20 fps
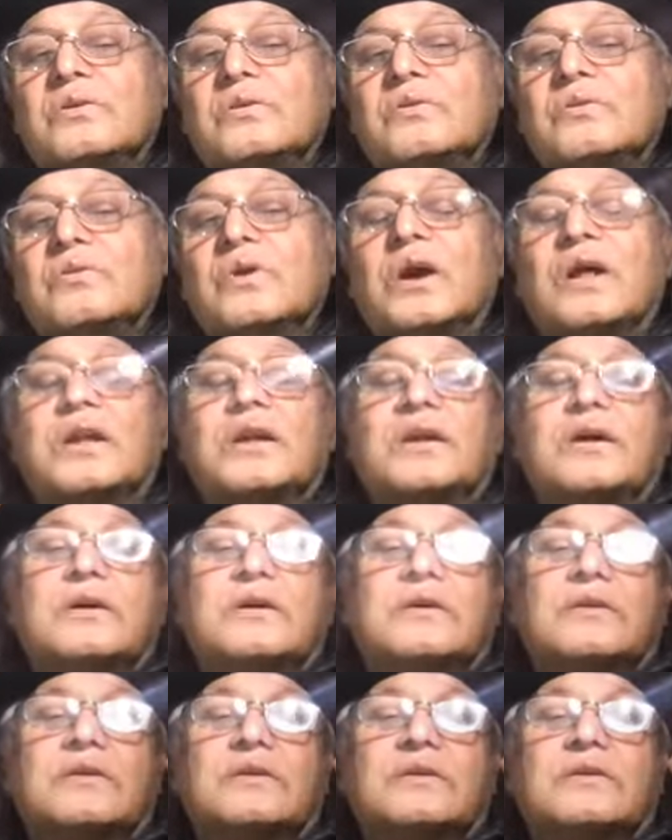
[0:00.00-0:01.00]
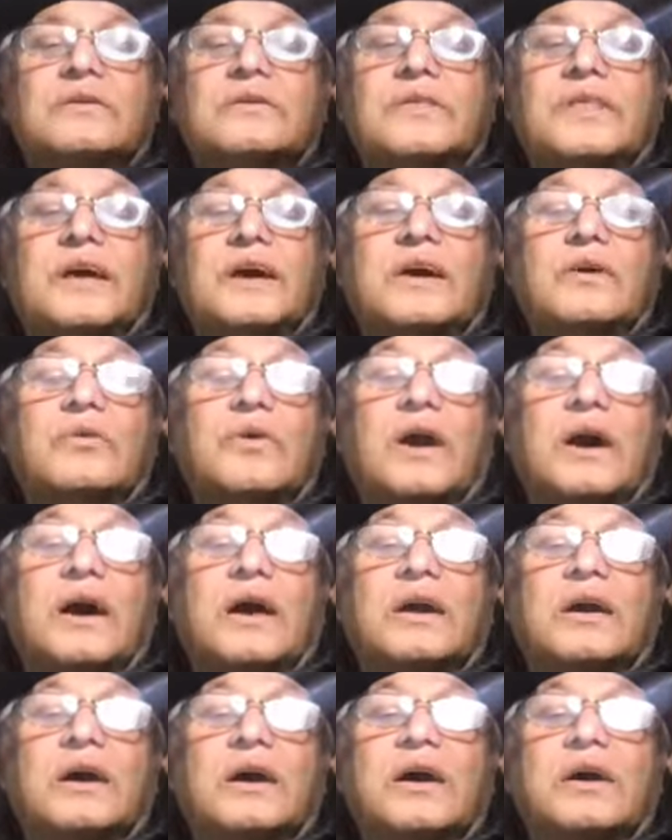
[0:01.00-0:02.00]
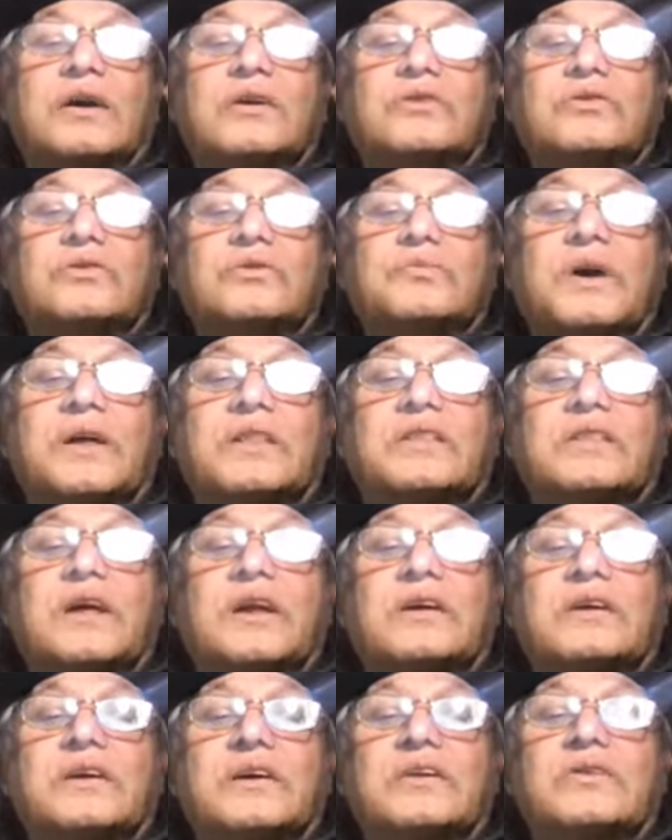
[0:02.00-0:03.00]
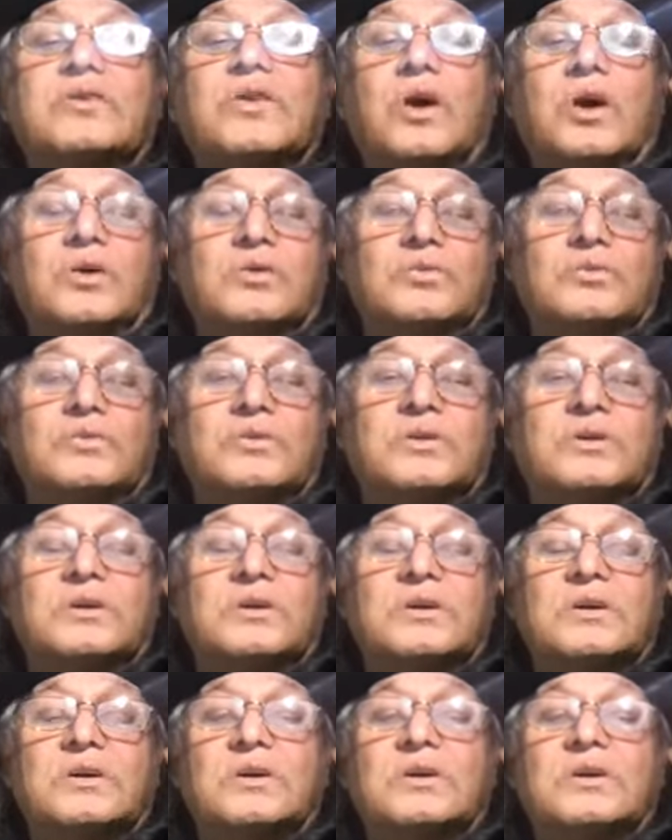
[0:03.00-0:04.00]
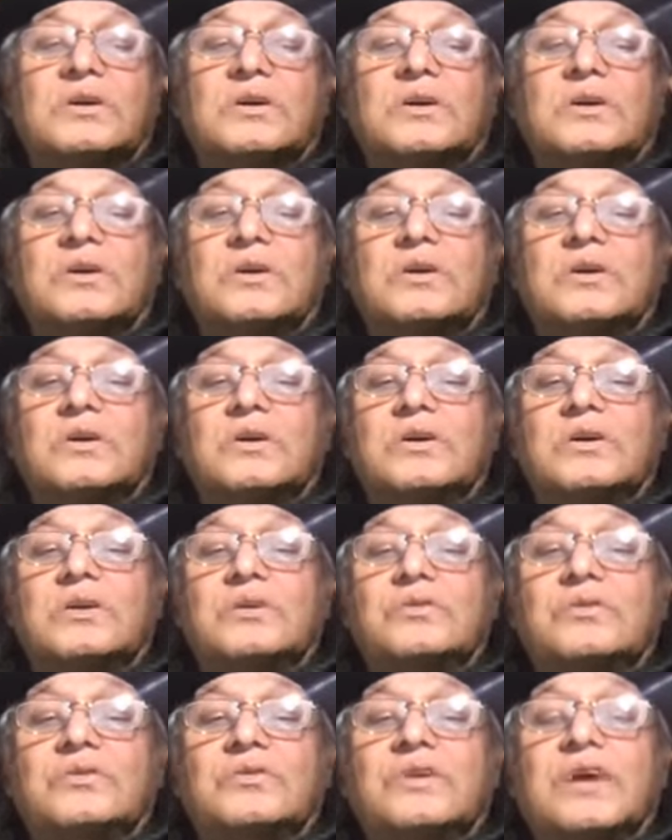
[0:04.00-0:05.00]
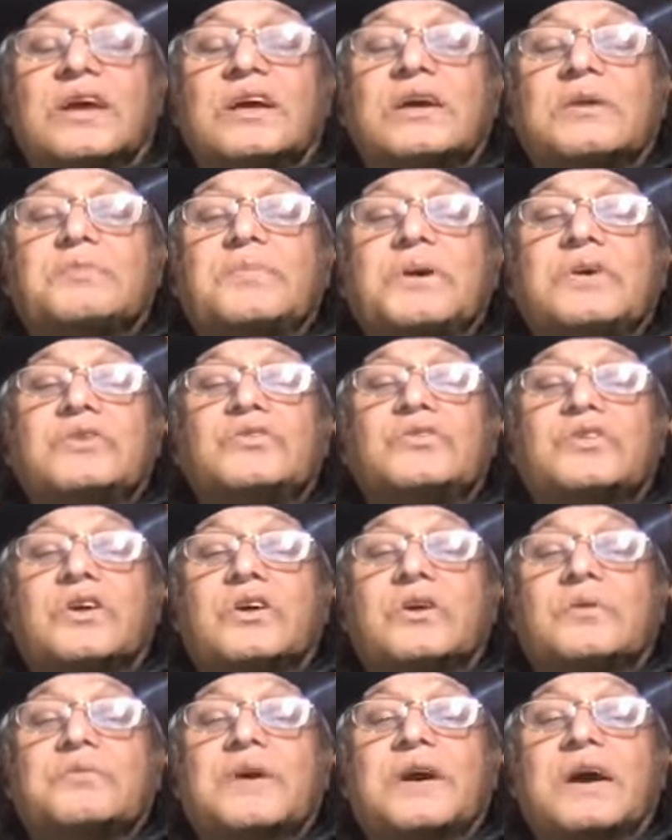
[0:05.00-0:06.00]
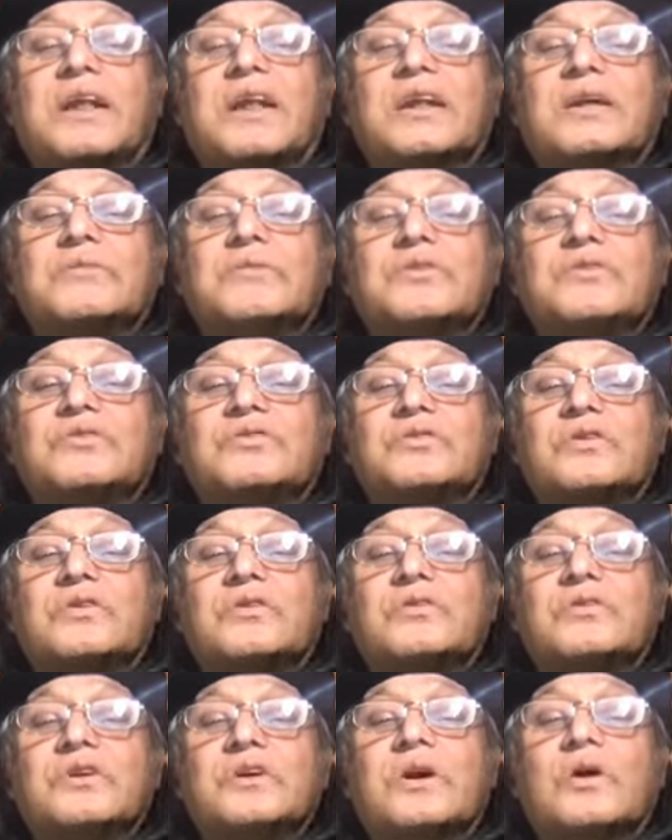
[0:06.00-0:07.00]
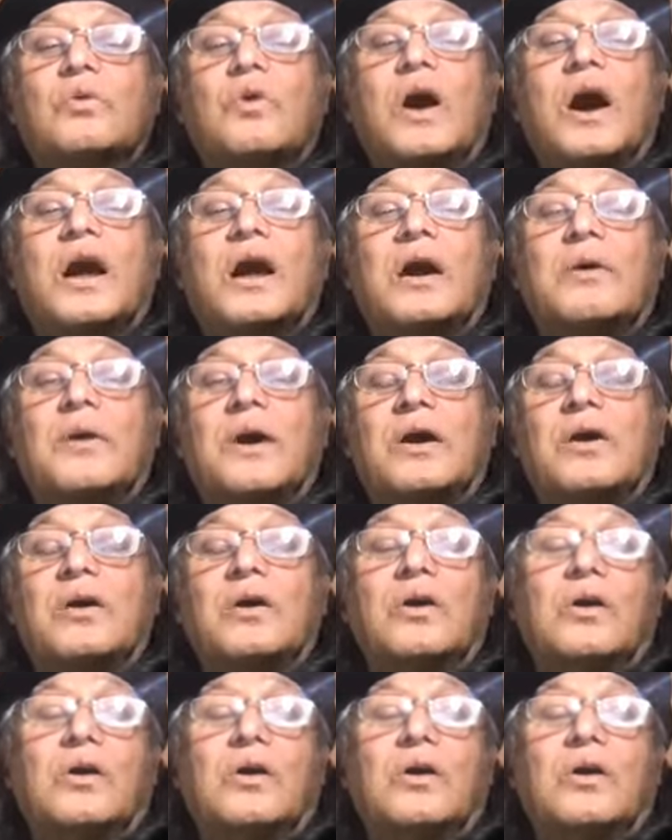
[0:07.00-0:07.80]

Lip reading: when they were going to Bethnal Green Road to take a picture of Ken Livingstone doing a walkabout